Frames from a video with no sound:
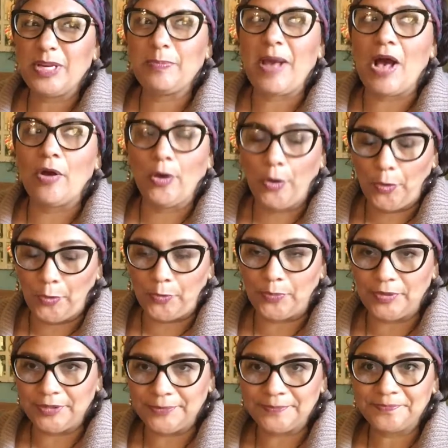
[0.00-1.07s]
about hope.
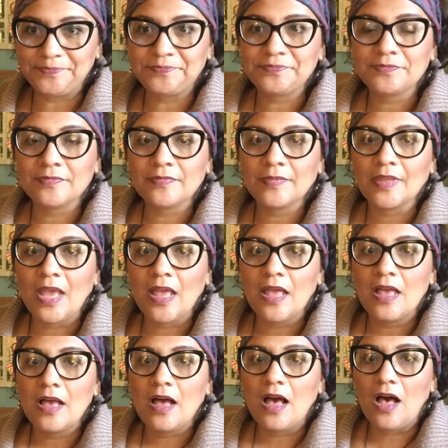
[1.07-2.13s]

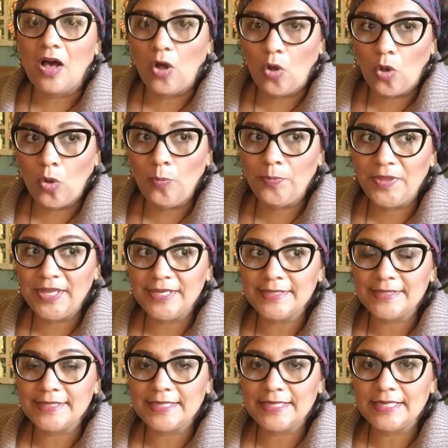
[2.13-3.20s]
A hope that
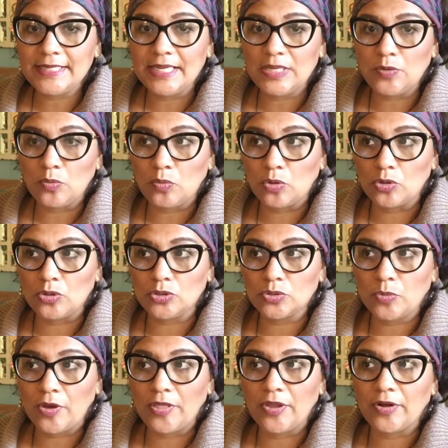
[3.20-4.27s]
is needed in a world
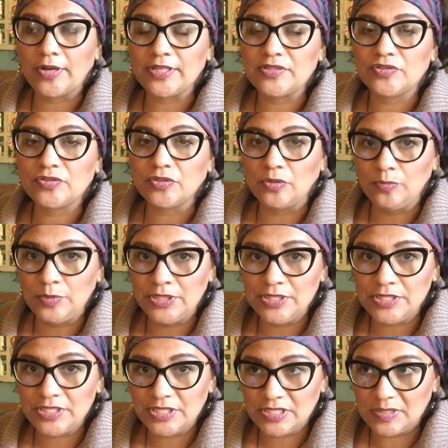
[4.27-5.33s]
where there is so
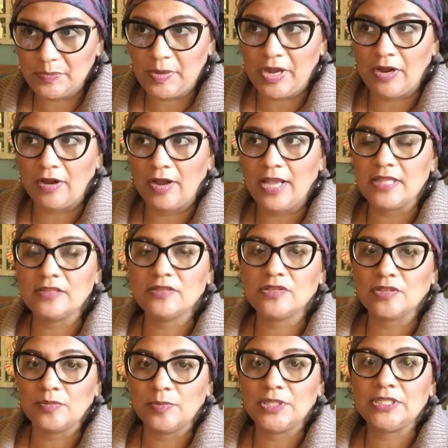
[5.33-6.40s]
much despair and
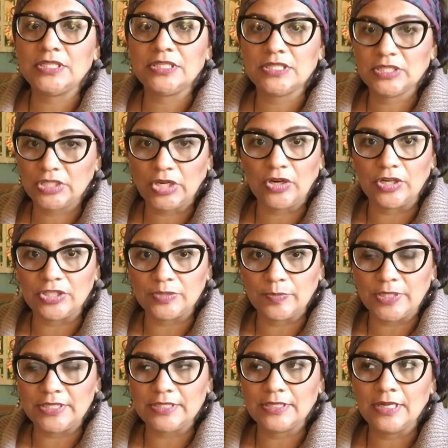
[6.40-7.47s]
so much
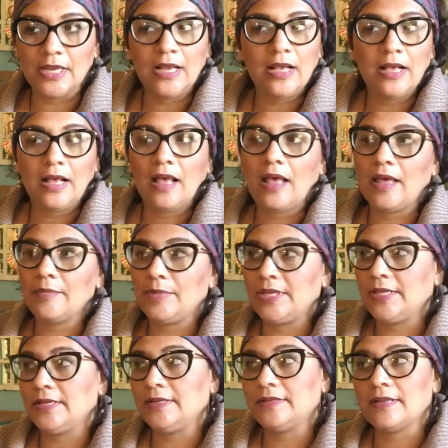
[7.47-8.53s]
discouragement. I
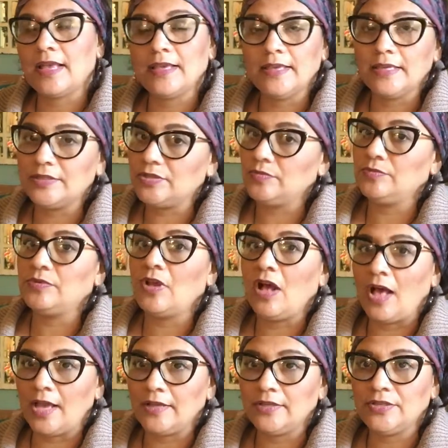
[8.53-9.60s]
mean, I kid you
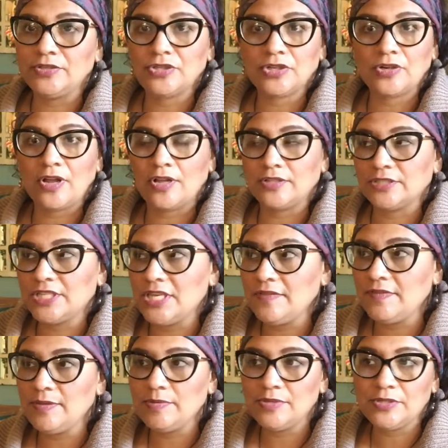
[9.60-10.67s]
not. You turn on
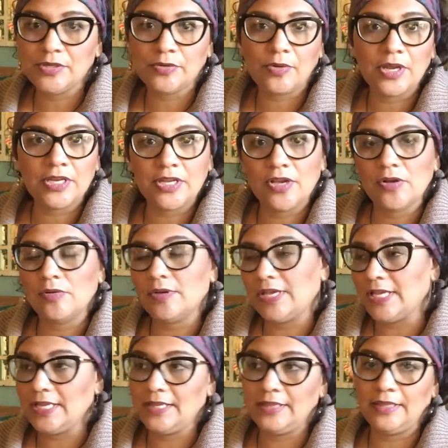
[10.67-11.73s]
TV, music, radio,
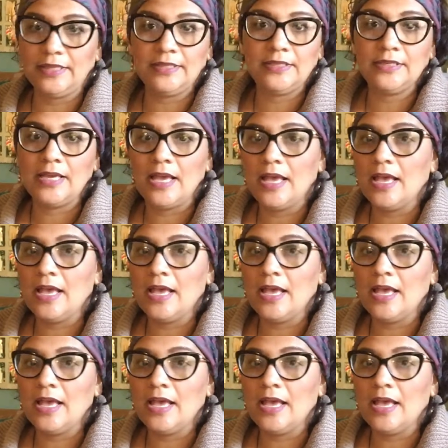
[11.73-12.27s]
anything,